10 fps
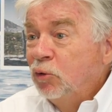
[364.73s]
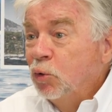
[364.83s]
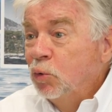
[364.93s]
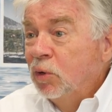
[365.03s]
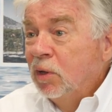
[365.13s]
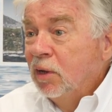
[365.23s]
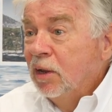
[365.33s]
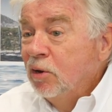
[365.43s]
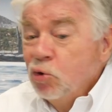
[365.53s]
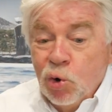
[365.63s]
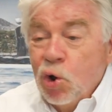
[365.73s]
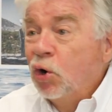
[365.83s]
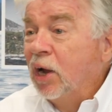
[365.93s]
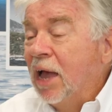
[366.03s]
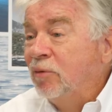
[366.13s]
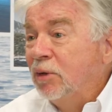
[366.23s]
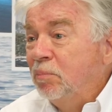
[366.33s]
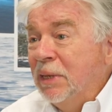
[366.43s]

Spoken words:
to no longer have it